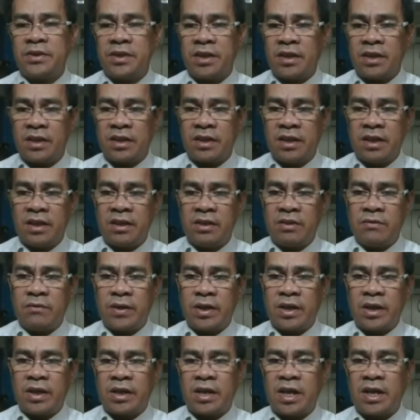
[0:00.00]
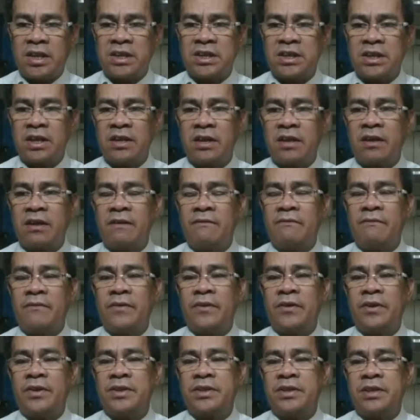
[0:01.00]
Then again, we can cancel the gram
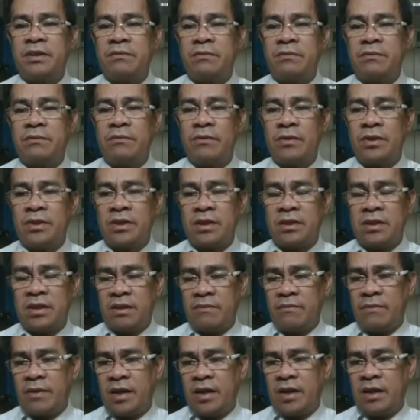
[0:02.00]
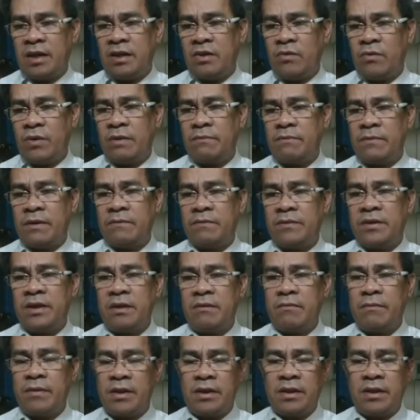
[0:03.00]
force. Then divide the 150
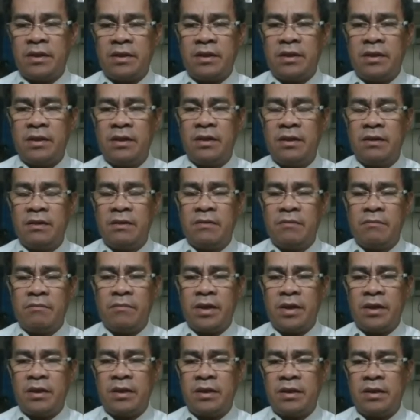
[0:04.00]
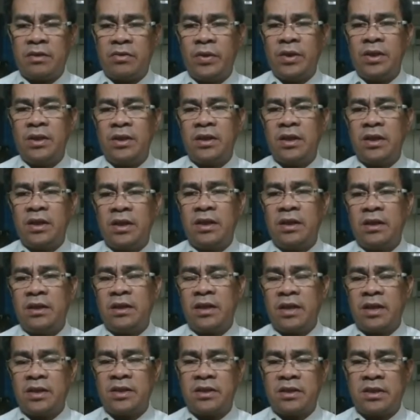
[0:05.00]
by 20.
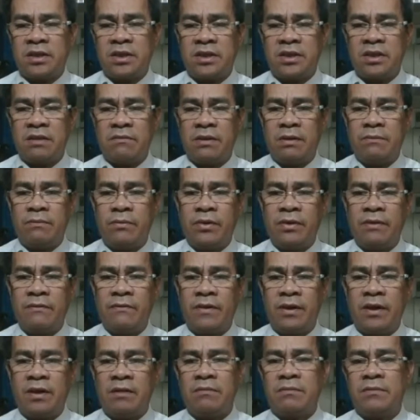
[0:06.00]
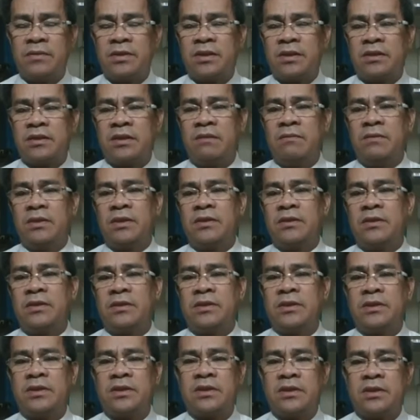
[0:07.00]
The answer is 7.5
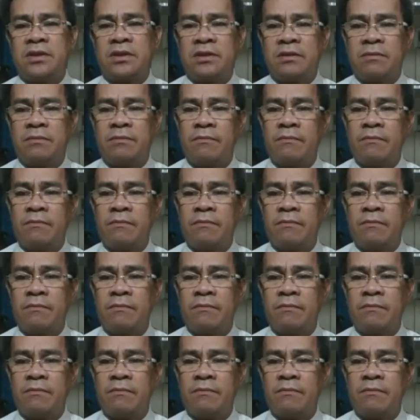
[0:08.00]
centimeters.